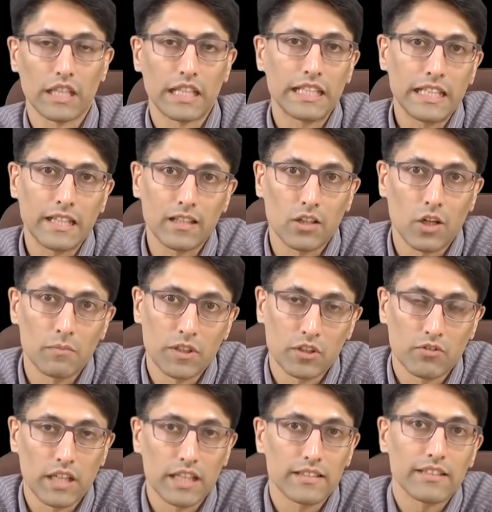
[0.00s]
and
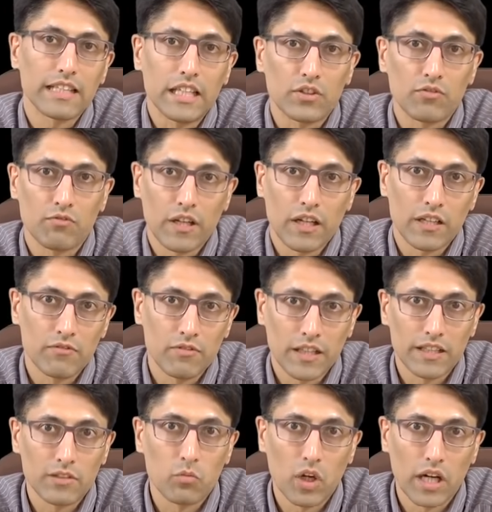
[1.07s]
economic rights is very,
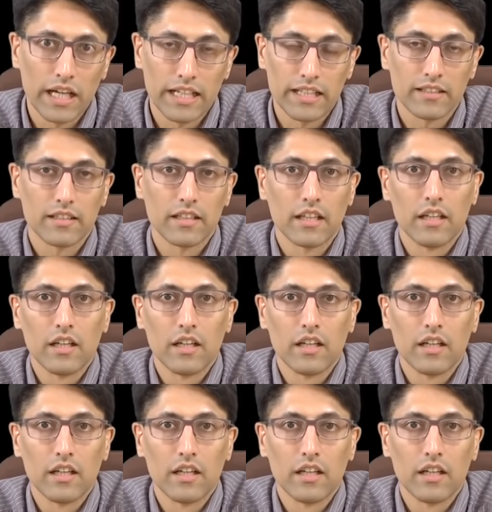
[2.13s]
very wide.